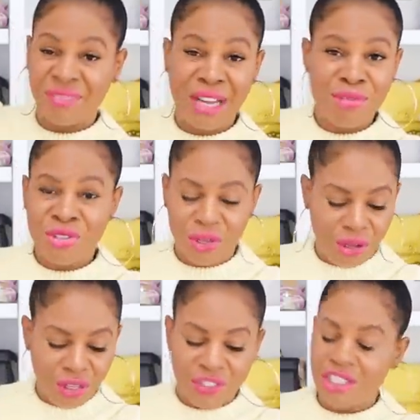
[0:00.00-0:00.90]
I'm sorry,
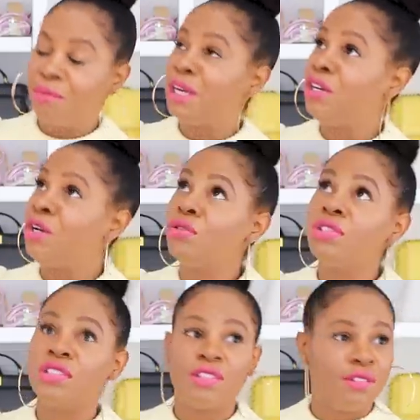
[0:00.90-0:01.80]
all of a sudden my
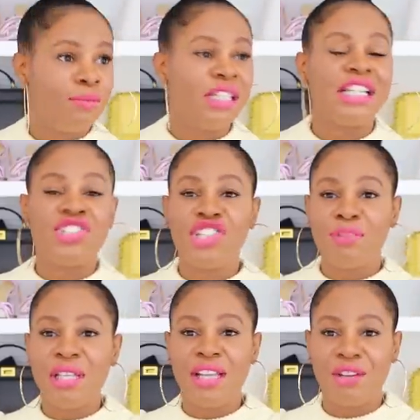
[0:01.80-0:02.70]
nose has been
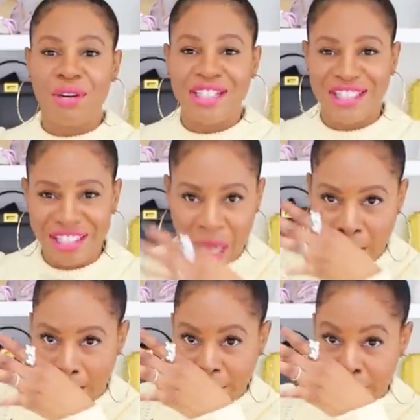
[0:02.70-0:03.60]
itching me like crazy,
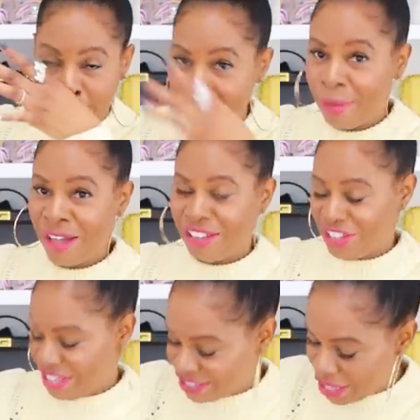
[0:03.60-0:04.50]
so I
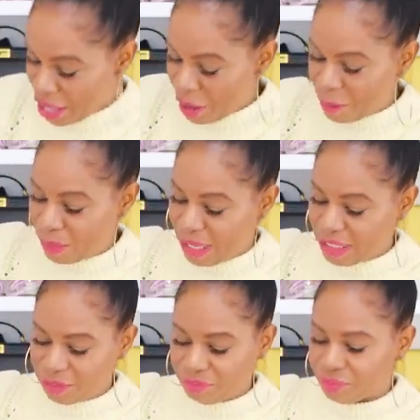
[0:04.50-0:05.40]
apologize,
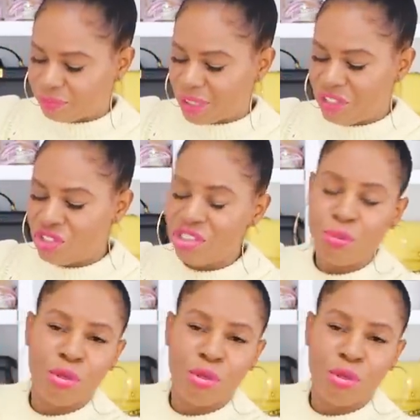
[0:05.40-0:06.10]
but it's just a